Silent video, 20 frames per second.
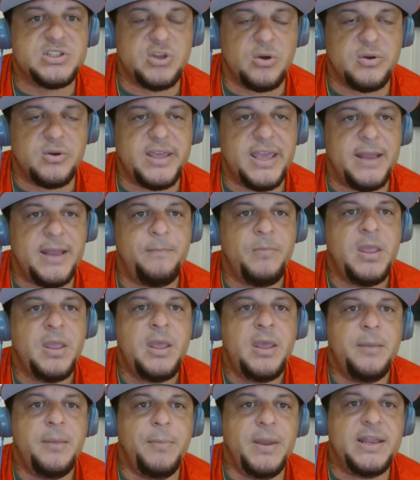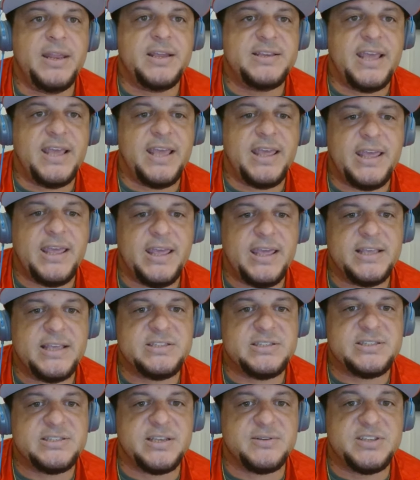So again, Media Day
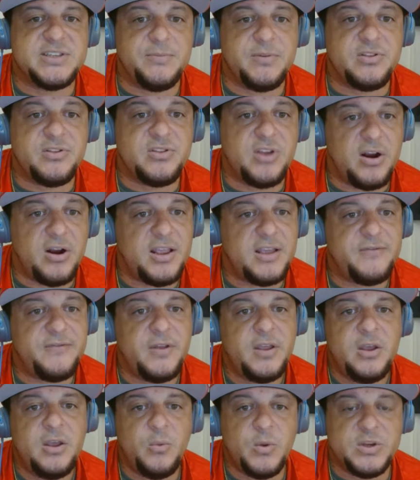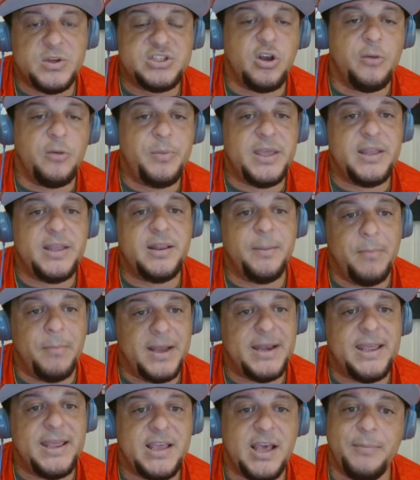is September 30th, which is going to be the
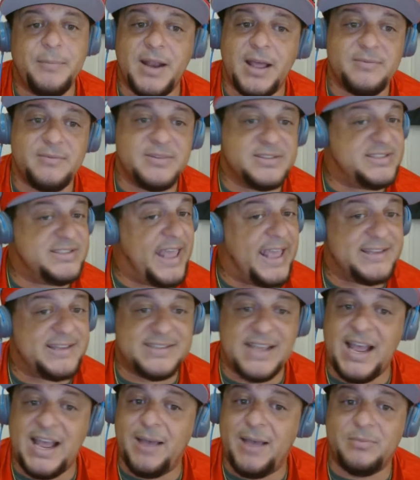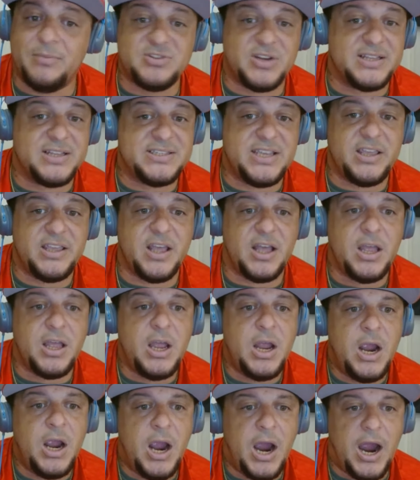Monday coming up. It's that time, I'm trying to tell y'all.
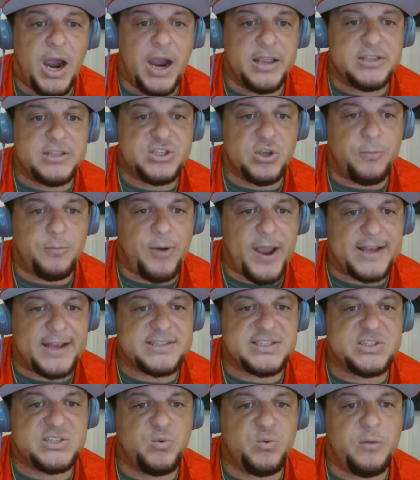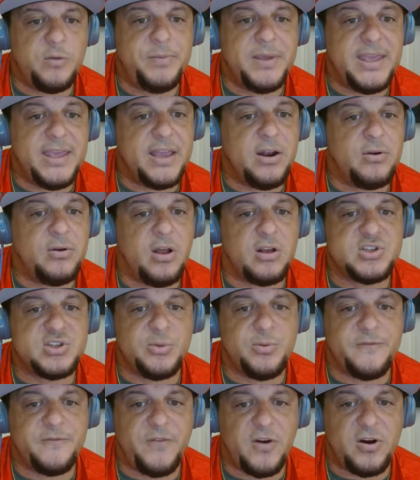All right, so practices will begin on
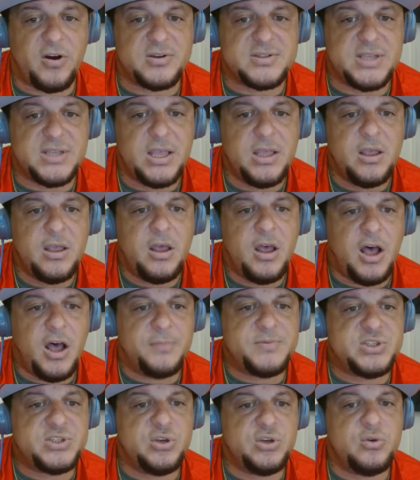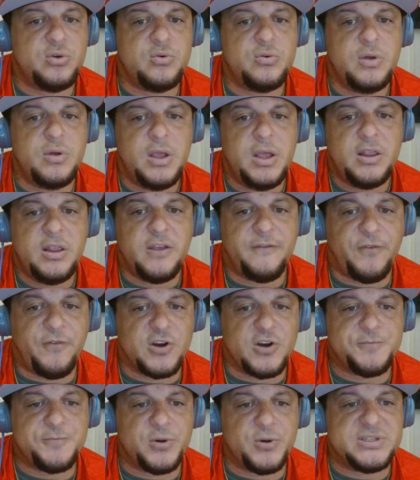October 1st up to the
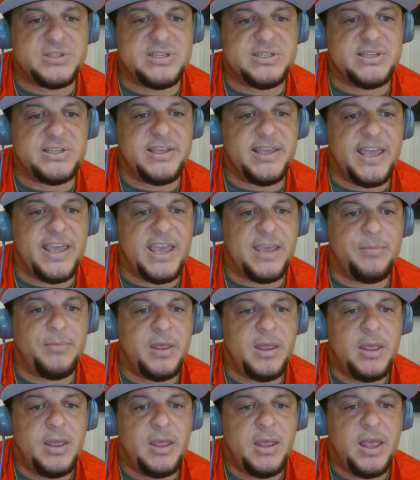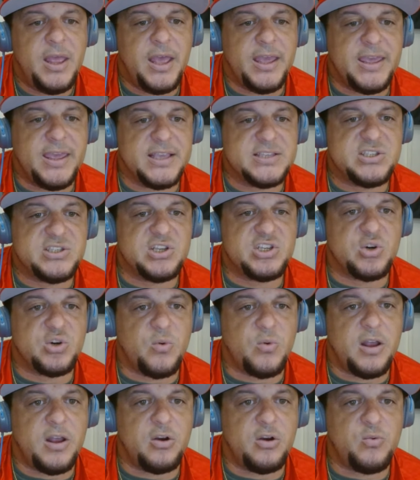first preseason game against the
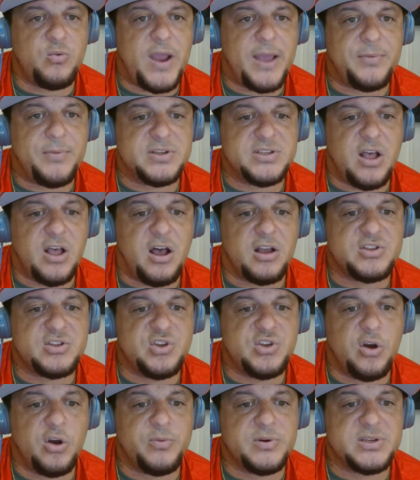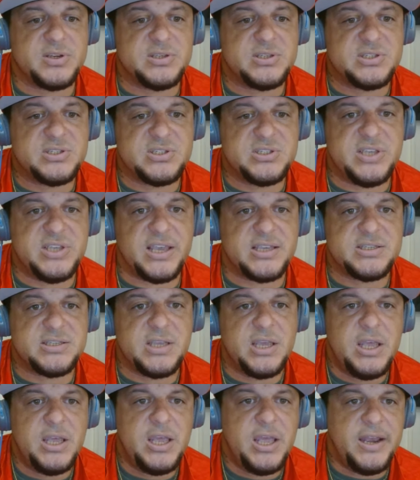Toronto Raptors October 6th.
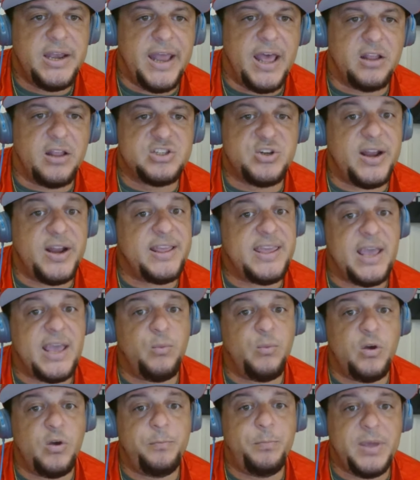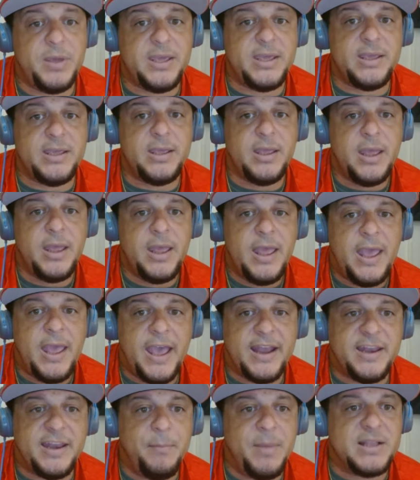Now, training camp will be
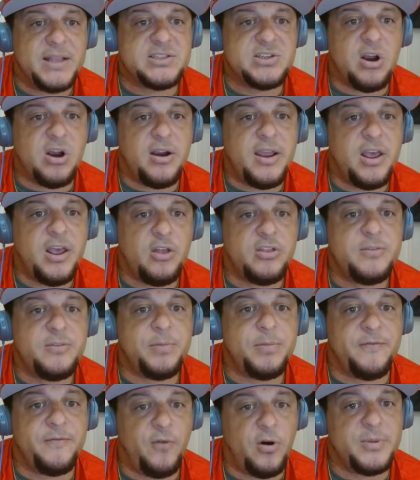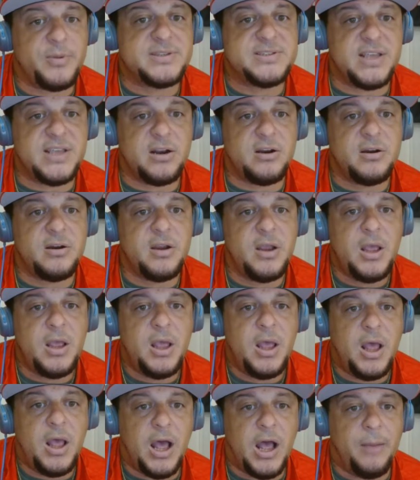at the MedStar Health Performance Center.
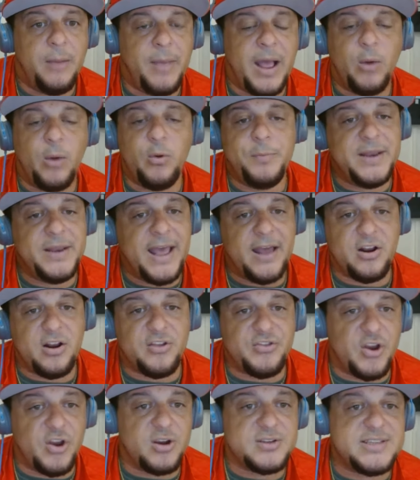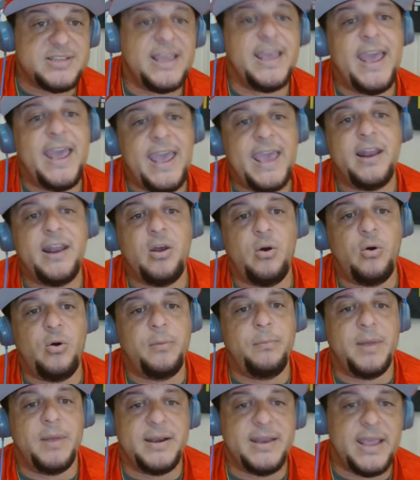I will be down there Thursday and
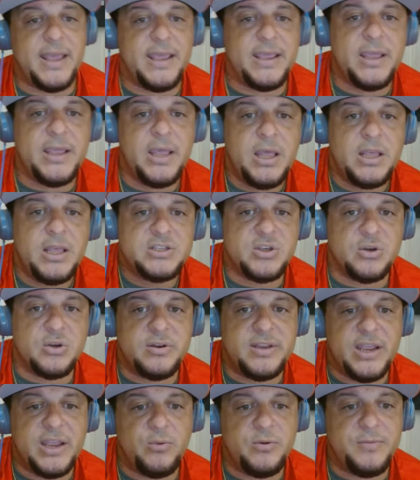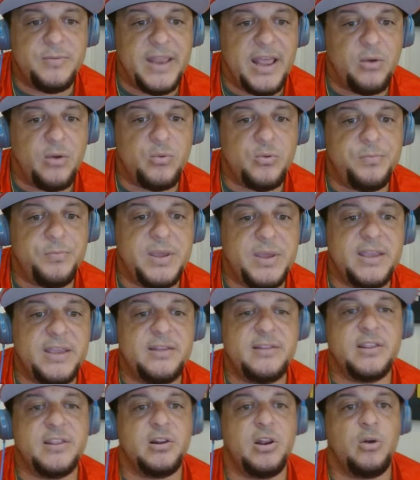on Monday. So that would be
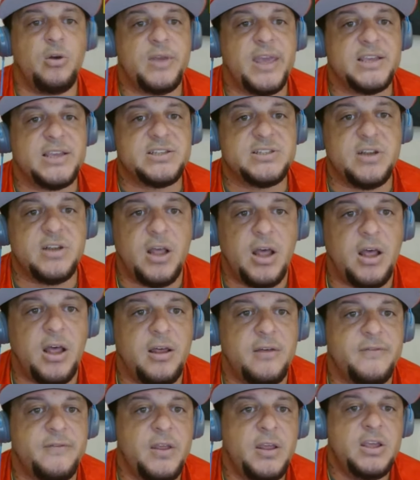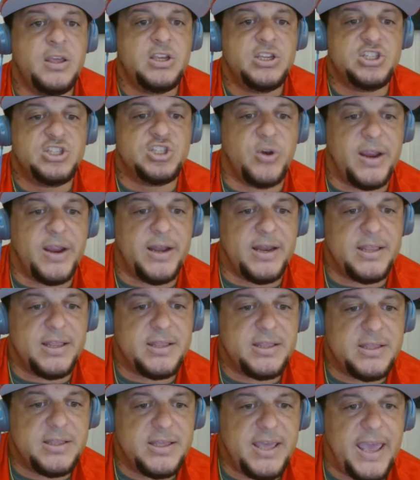the location of training
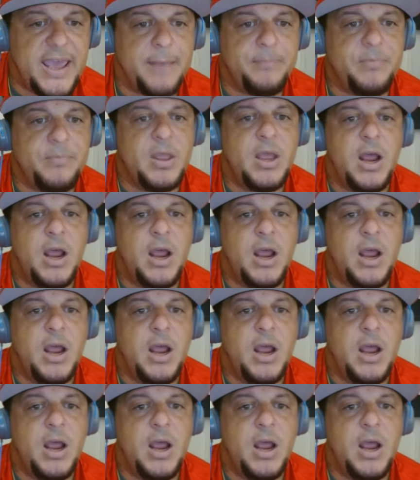camp.